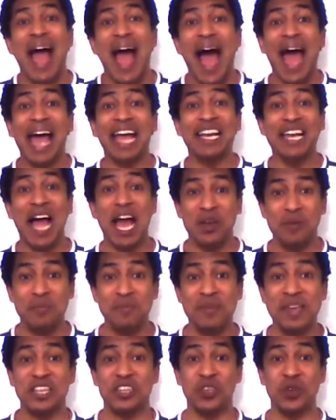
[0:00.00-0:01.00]
I like
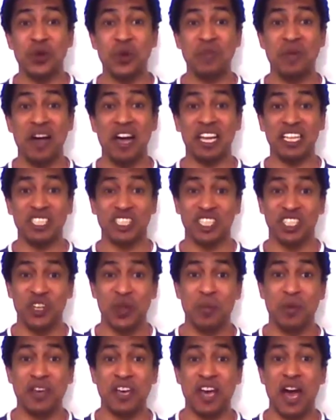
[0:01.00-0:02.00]
meat too much
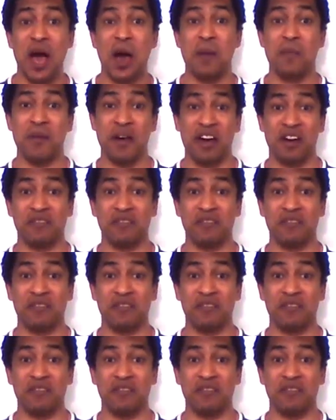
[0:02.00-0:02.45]
to become a